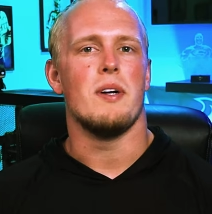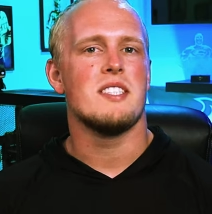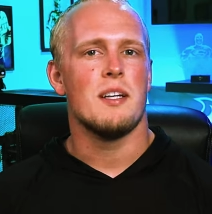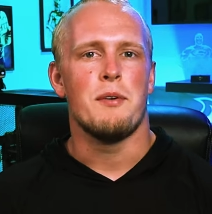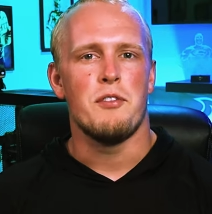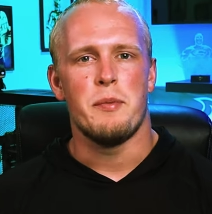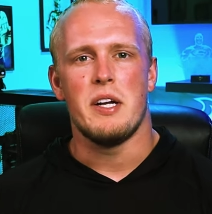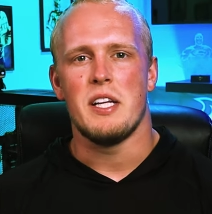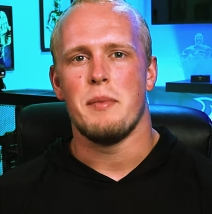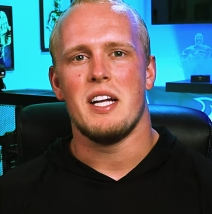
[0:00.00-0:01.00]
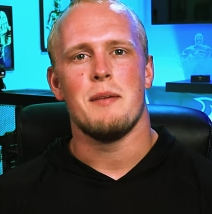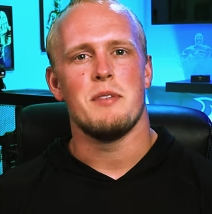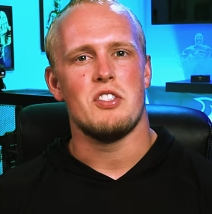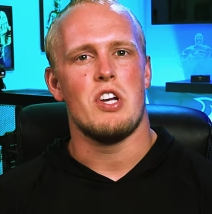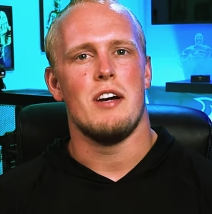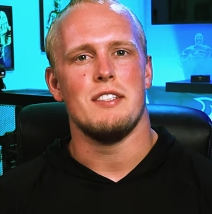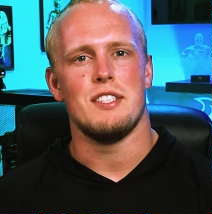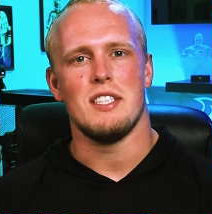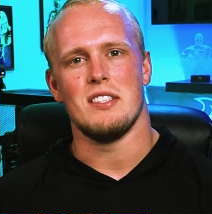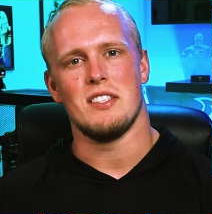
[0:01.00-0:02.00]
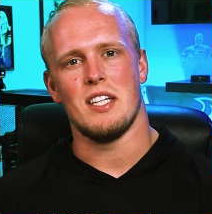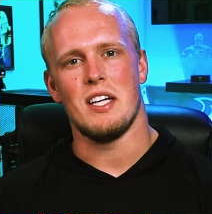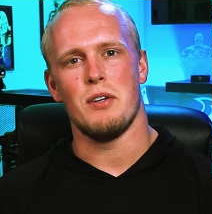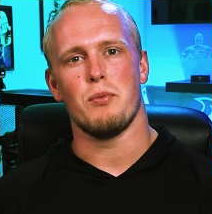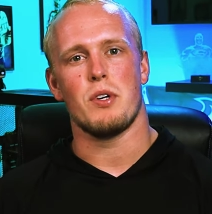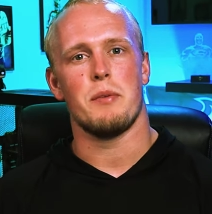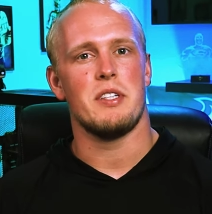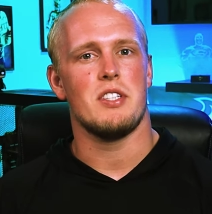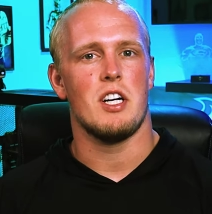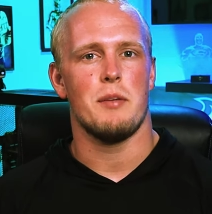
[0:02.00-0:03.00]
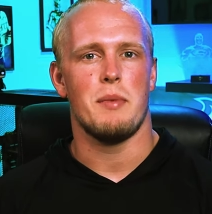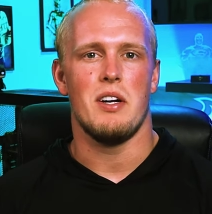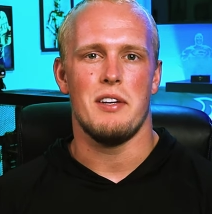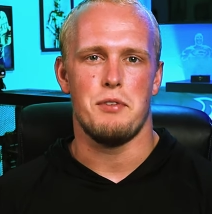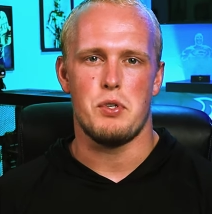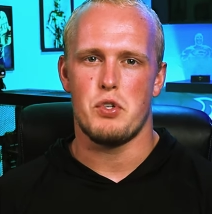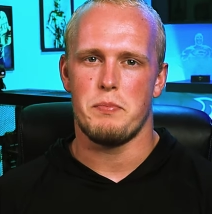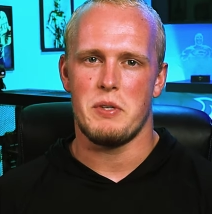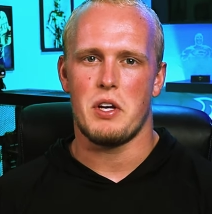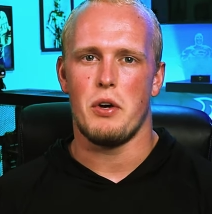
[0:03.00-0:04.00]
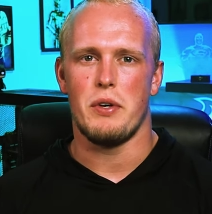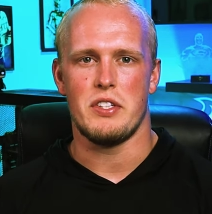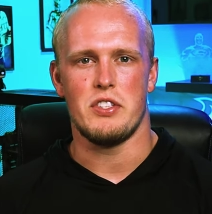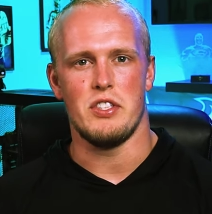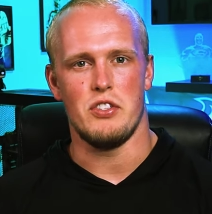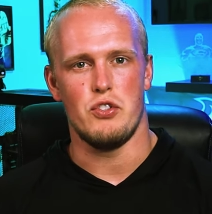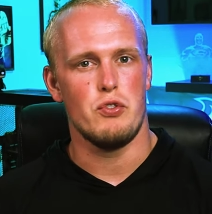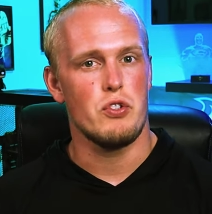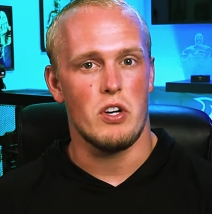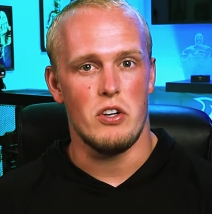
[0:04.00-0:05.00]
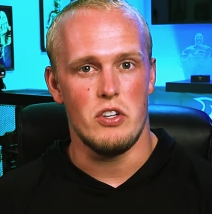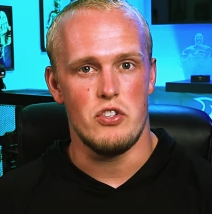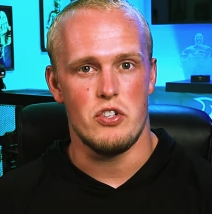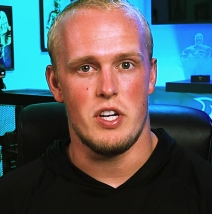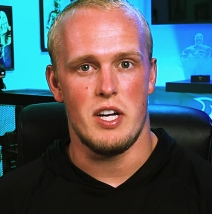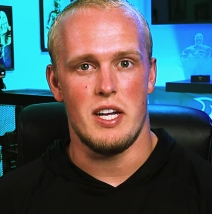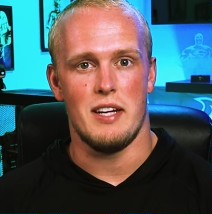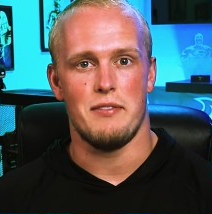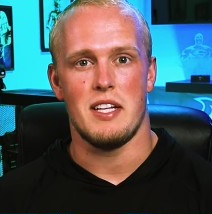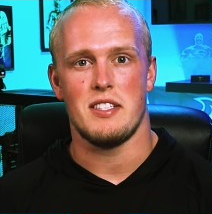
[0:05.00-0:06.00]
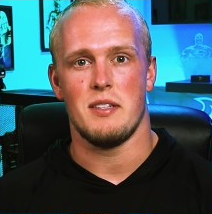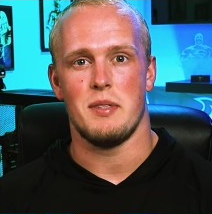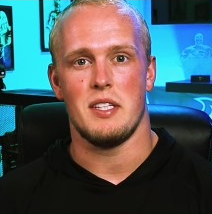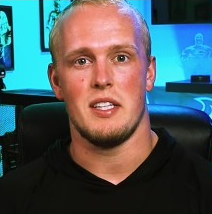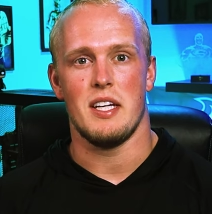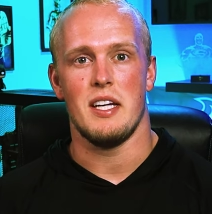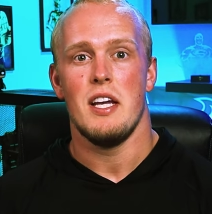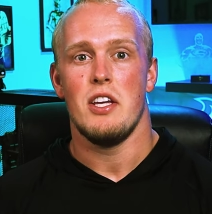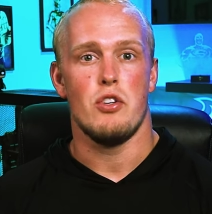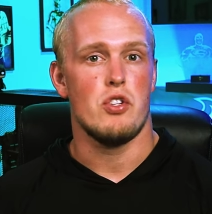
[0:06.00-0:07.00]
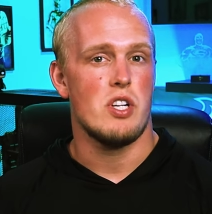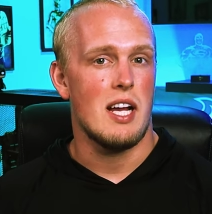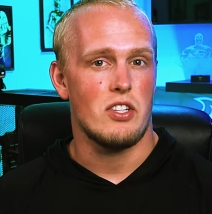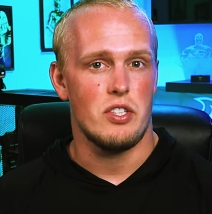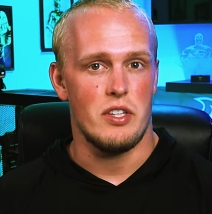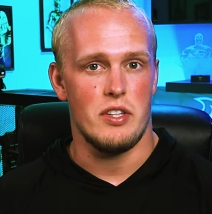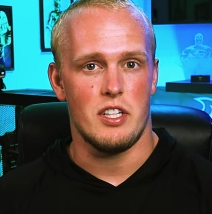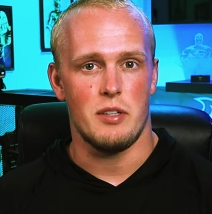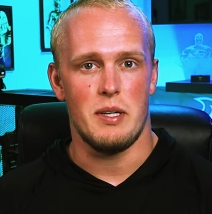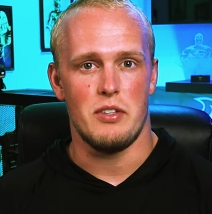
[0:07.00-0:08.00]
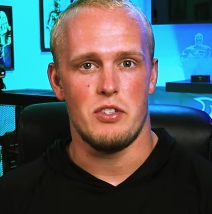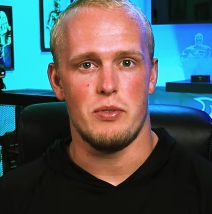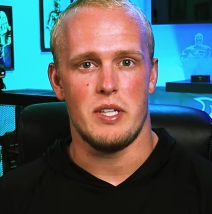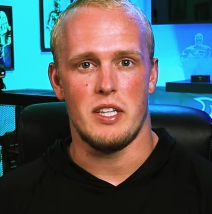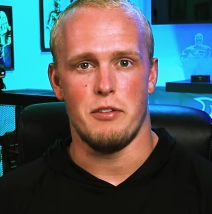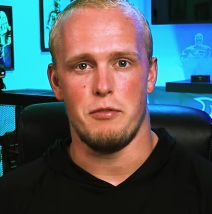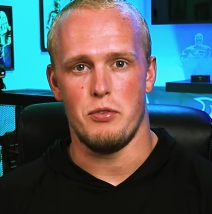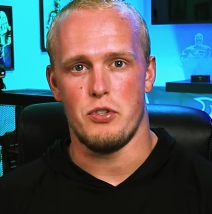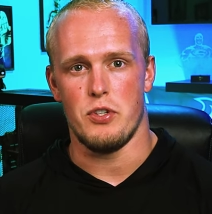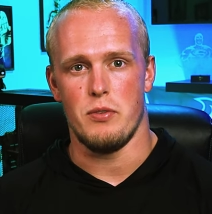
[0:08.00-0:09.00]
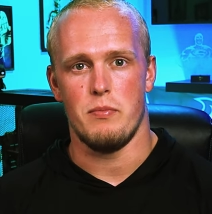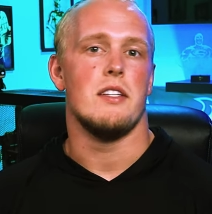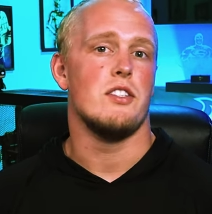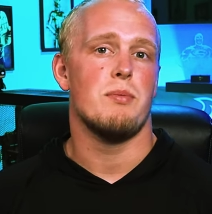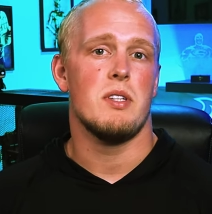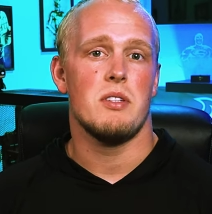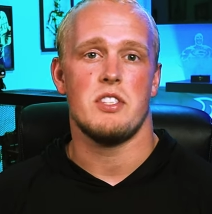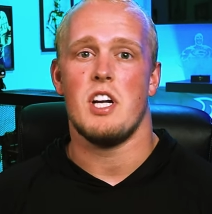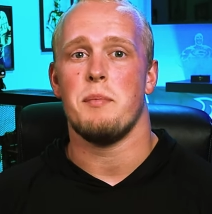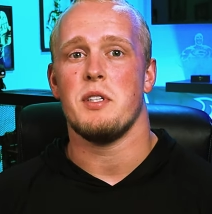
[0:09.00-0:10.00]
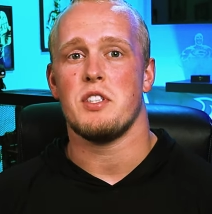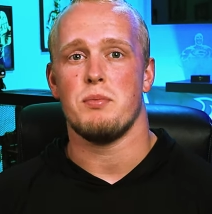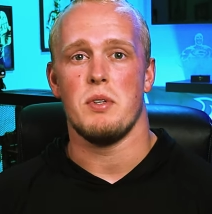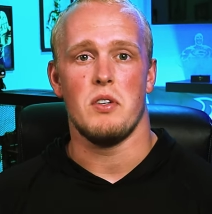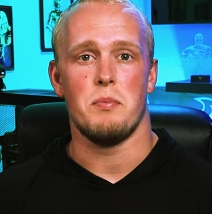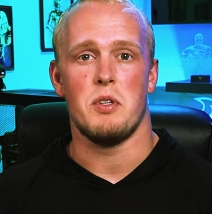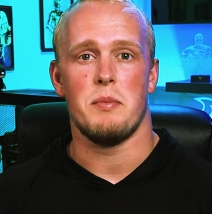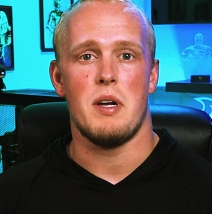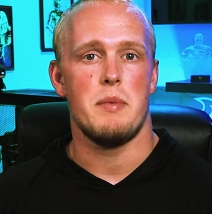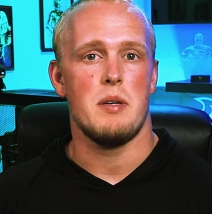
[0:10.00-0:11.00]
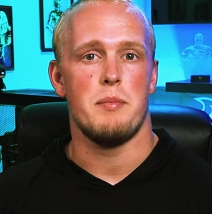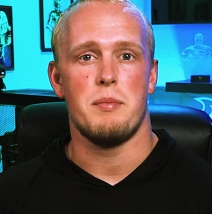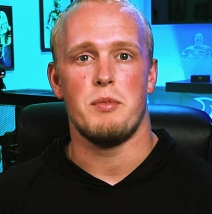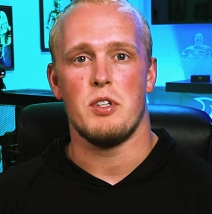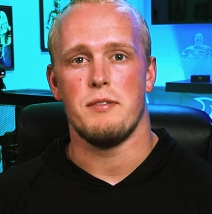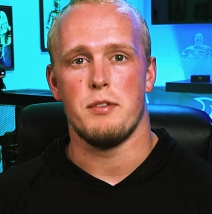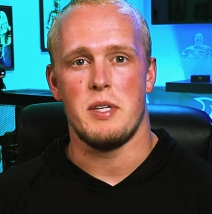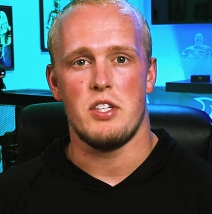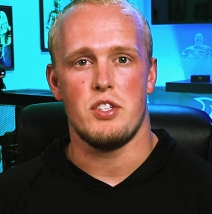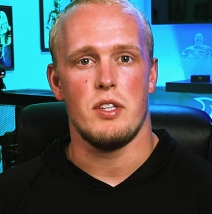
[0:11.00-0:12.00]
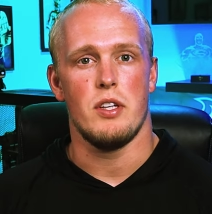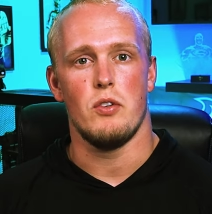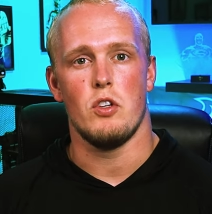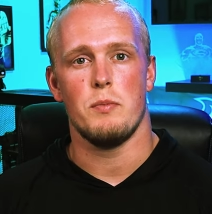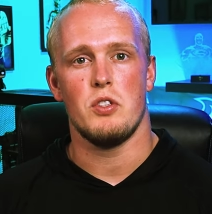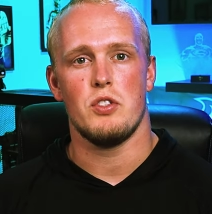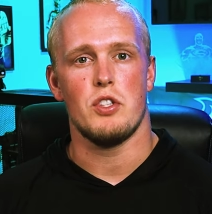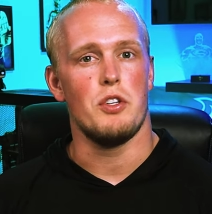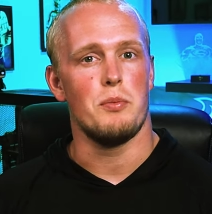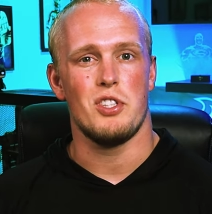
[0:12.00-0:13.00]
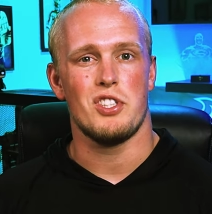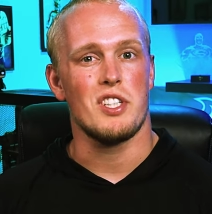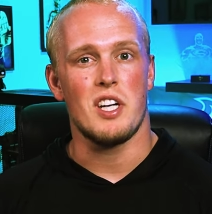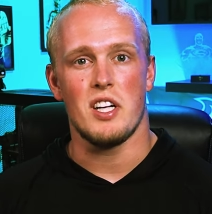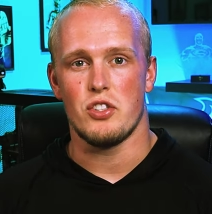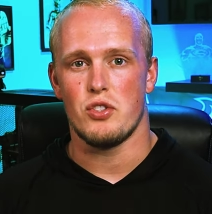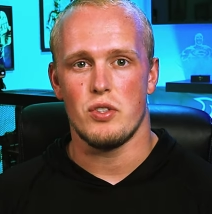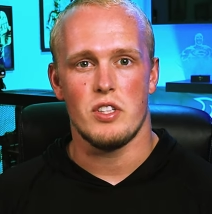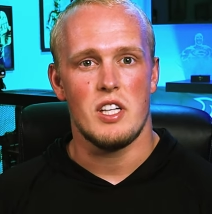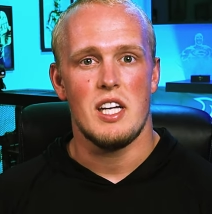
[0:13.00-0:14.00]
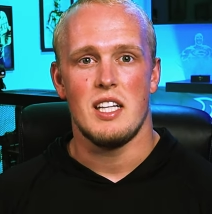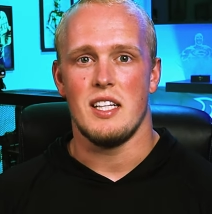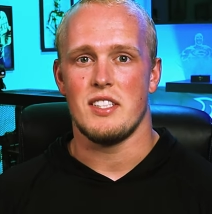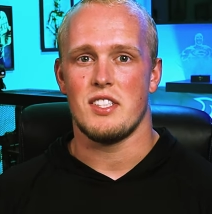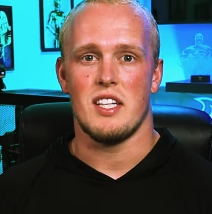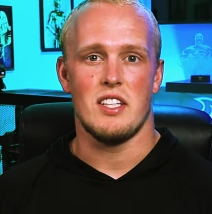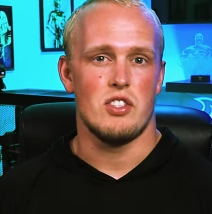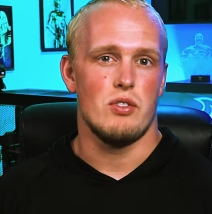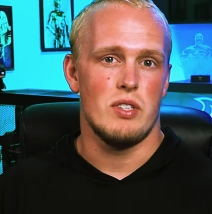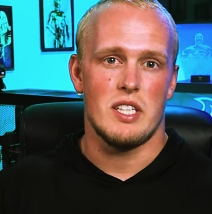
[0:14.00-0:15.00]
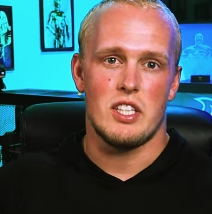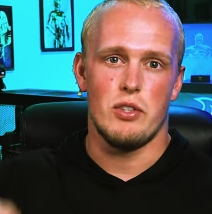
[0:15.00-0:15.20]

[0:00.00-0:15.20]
What's up, everybody? My name is Jaavis, and today we're going to be talking about if you should be going to junior college or not, and if that's something that you should actually think about doing in the future. This is one of those topics where there might be a bit more information than normal, so just to cut it short, let's get into it.